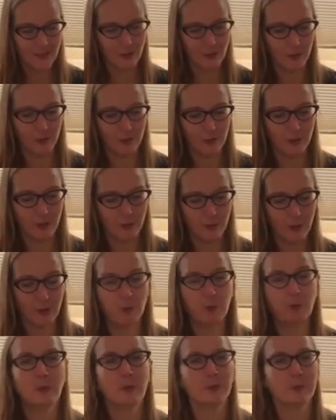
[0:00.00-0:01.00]
So if
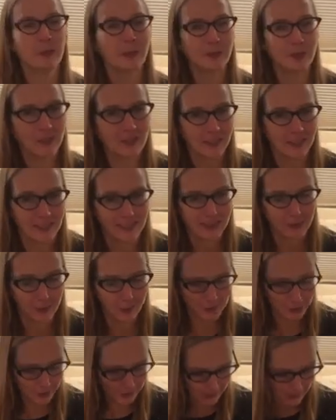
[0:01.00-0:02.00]
you're a woman watching this,
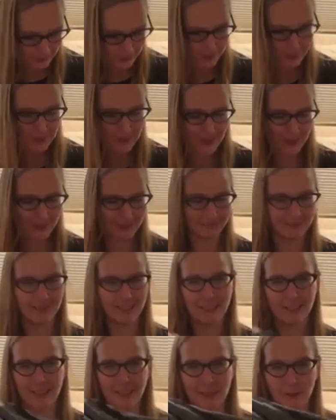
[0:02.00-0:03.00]
you understand what I'm saying.
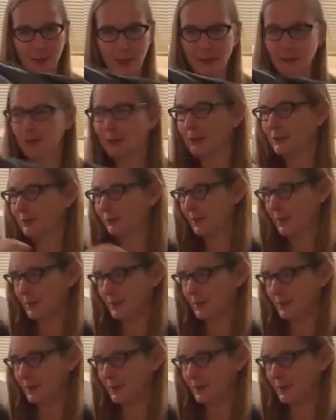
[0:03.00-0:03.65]
This might be a good